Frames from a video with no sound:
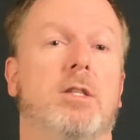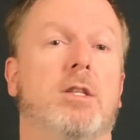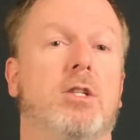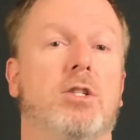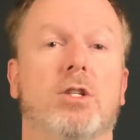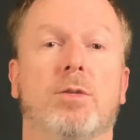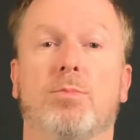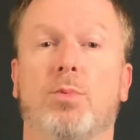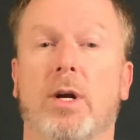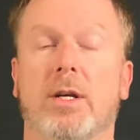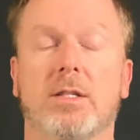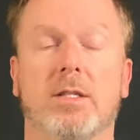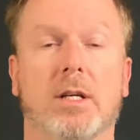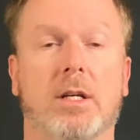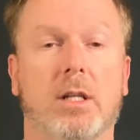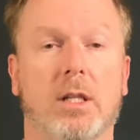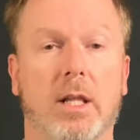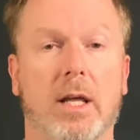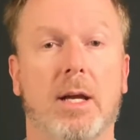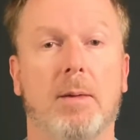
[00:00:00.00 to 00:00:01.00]
then just press the
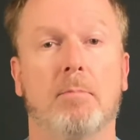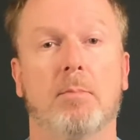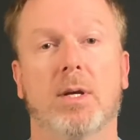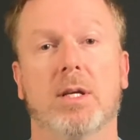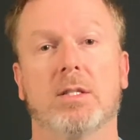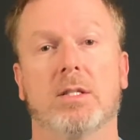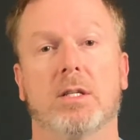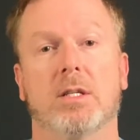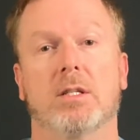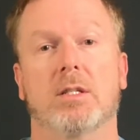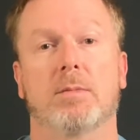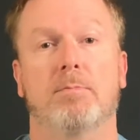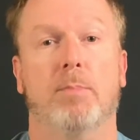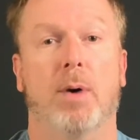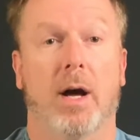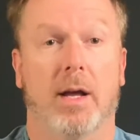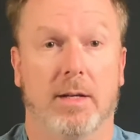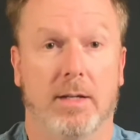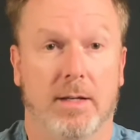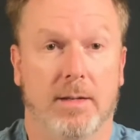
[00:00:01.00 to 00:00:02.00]
Claim Business
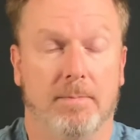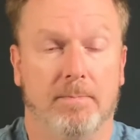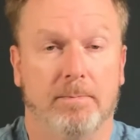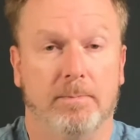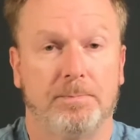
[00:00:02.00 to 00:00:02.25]
button.